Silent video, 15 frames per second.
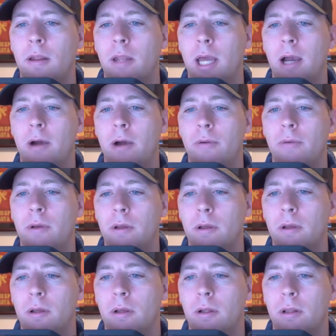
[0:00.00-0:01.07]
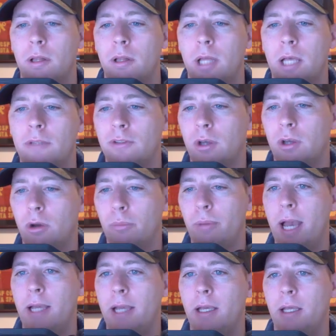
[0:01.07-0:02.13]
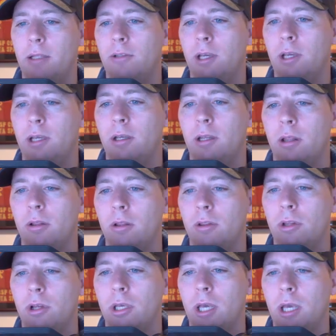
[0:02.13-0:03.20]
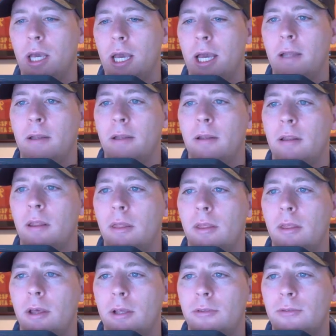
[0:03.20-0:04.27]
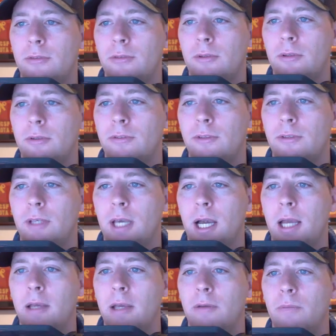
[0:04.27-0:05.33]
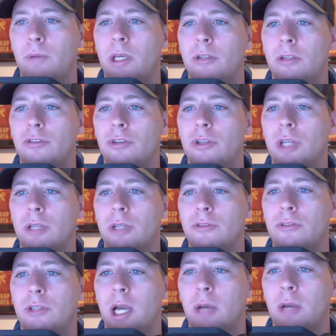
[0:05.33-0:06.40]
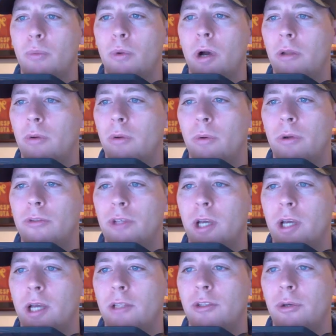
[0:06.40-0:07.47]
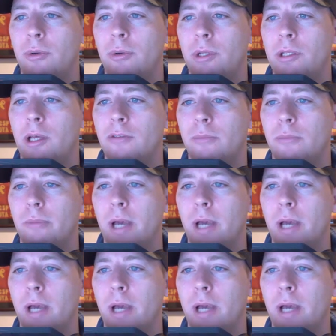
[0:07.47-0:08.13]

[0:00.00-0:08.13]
Now, let's go back and take another look at this CI. We can search on CI1 or CI2. It doesn't